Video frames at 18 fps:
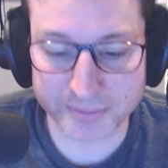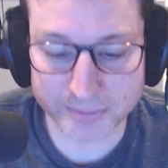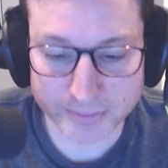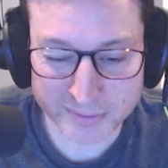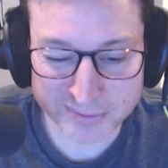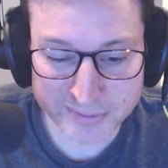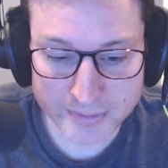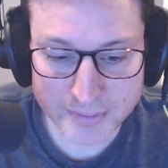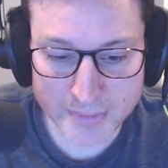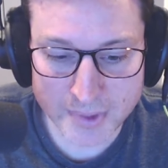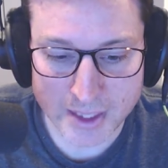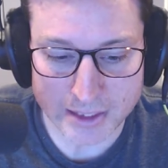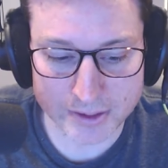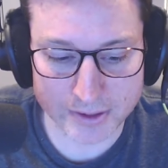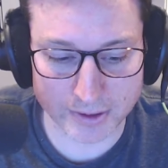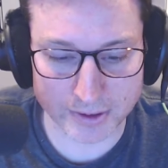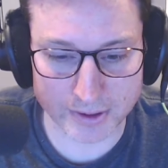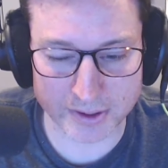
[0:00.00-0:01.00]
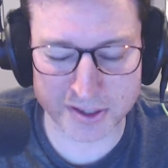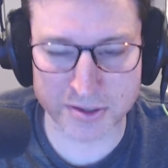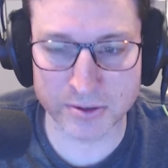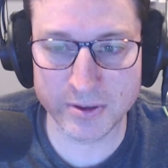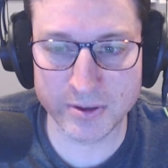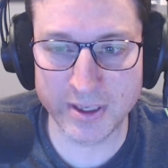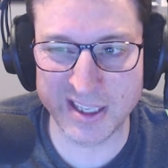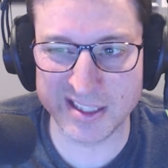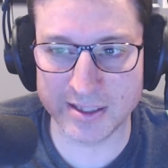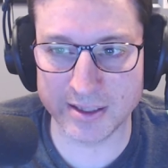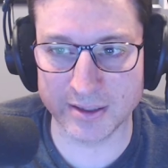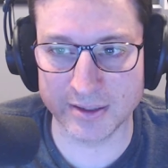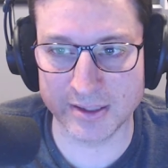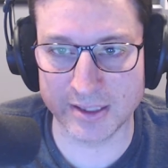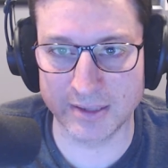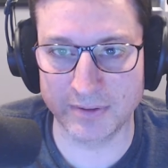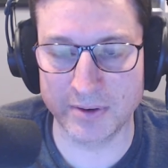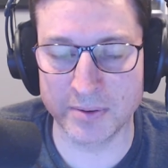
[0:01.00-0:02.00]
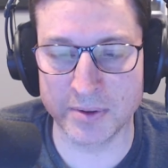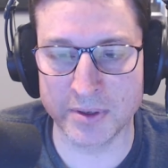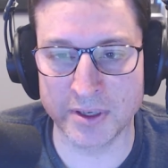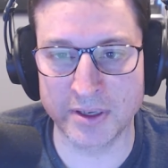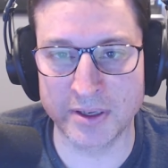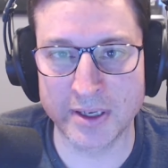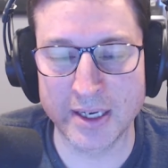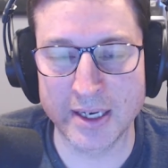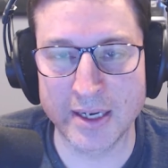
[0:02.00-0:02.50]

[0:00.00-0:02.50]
Mm-hmm. So the story he tells everyone